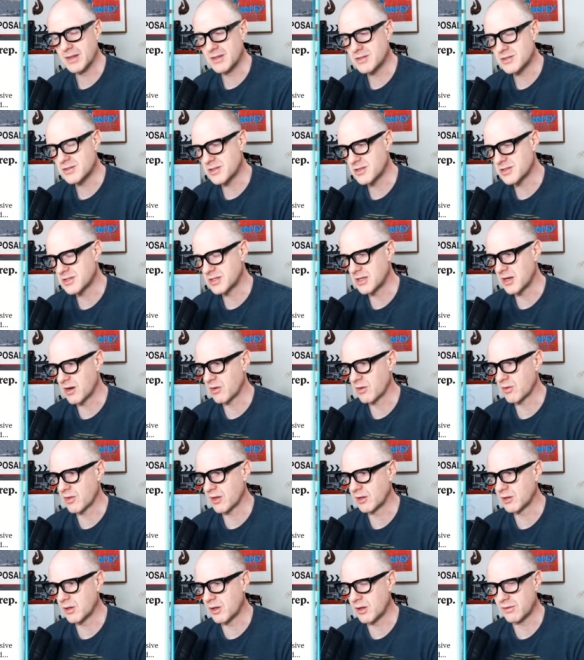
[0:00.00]
It's the scenario
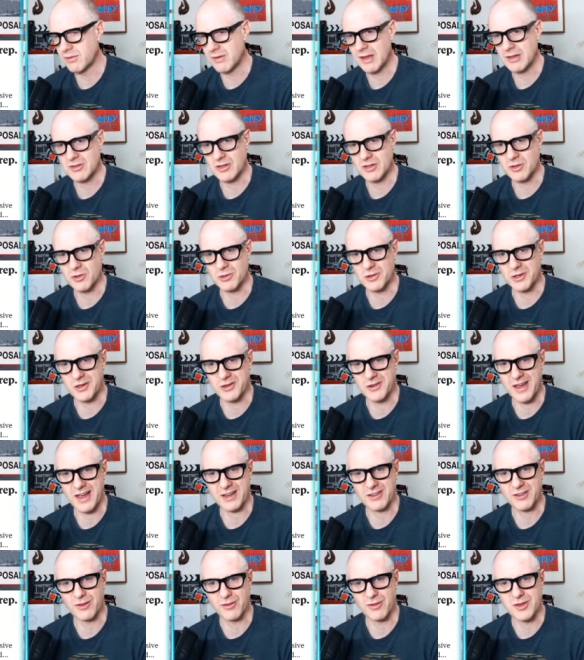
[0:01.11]
that a lot of anti-nuclear
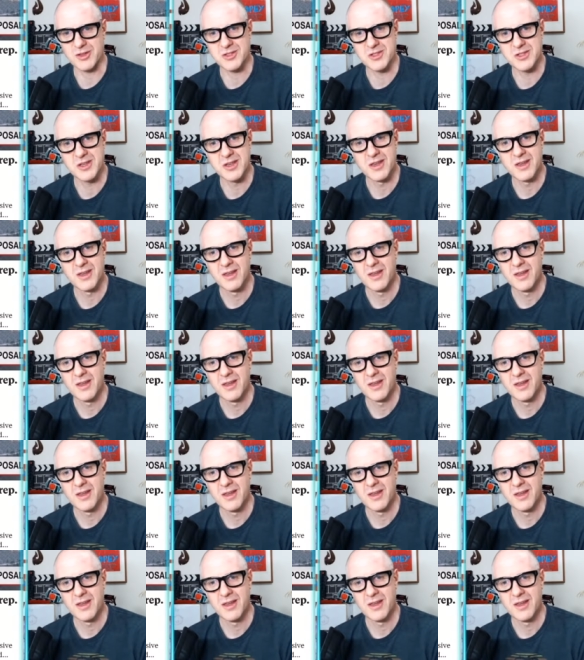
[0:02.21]
activists